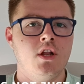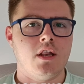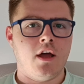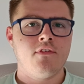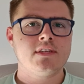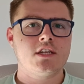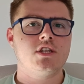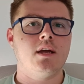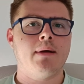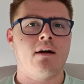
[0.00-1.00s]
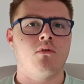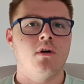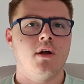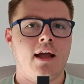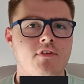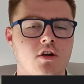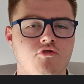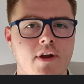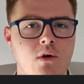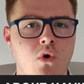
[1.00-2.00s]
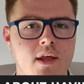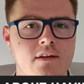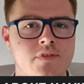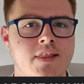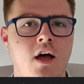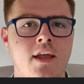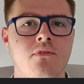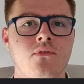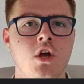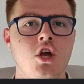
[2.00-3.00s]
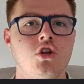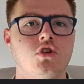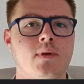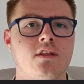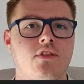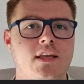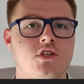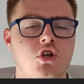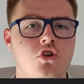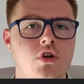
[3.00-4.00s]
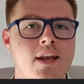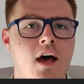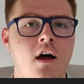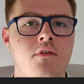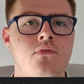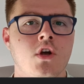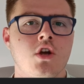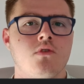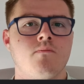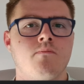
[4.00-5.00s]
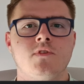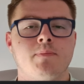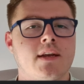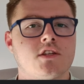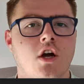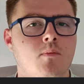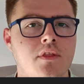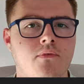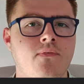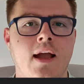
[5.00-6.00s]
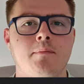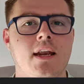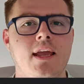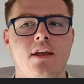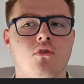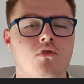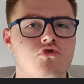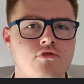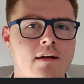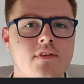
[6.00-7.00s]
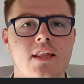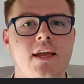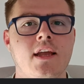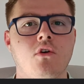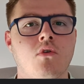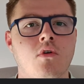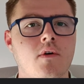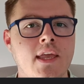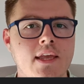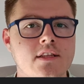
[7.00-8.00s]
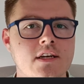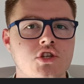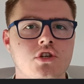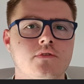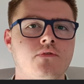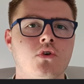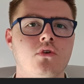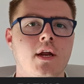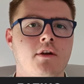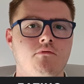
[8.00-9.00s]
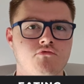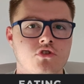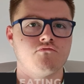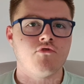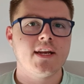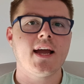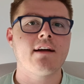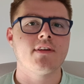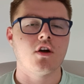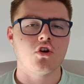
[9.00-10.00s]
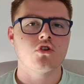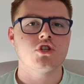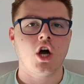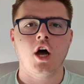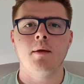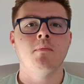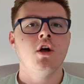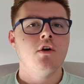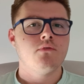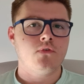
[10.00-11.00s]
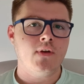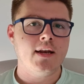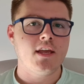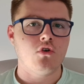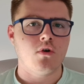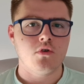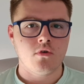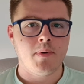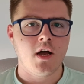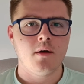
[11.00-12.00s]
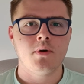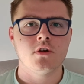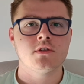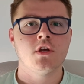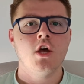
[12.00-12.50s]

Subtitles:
Life is actually about having a great quality of life, doing the things that you love, spending time with family or traveling or eating delicious food and just really having a good time, fulfilling your purpose,